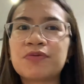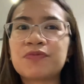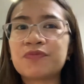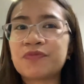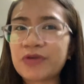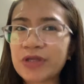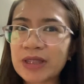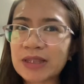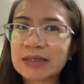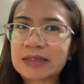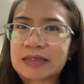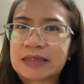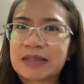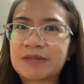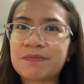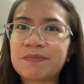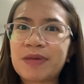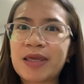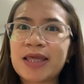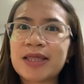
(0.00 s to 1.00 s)
real
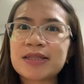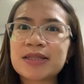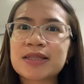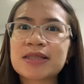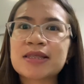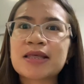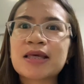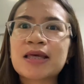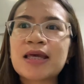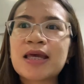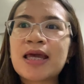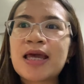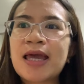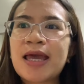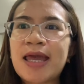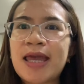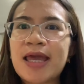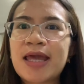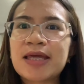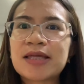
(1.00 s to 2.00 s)
teammates
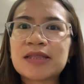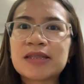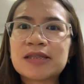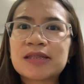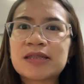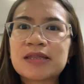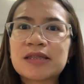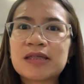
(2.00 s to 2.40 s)
and